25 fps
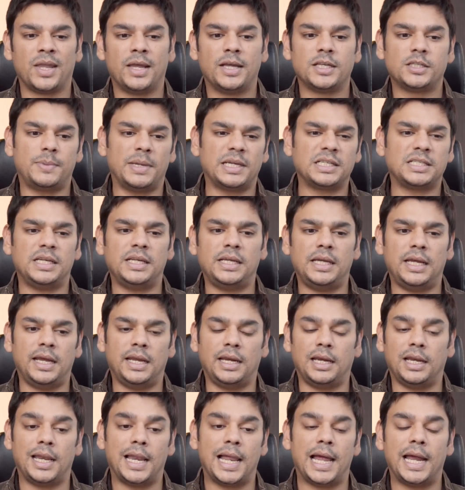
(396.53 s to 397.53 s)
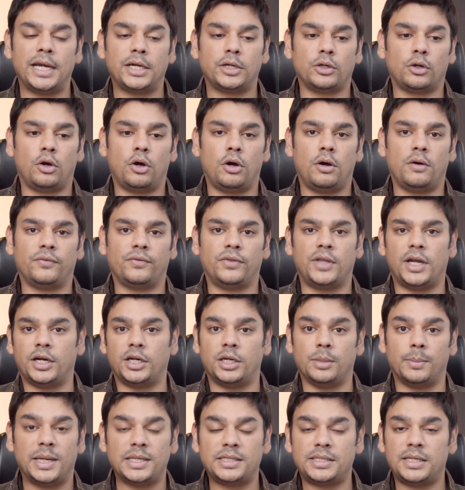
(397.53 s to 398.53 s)
especially in light of their
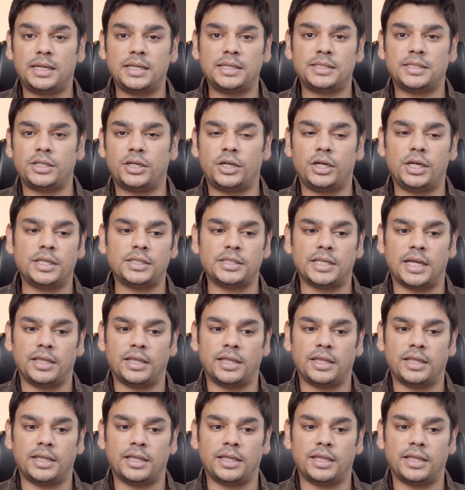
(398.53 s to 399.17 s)
Dimensity series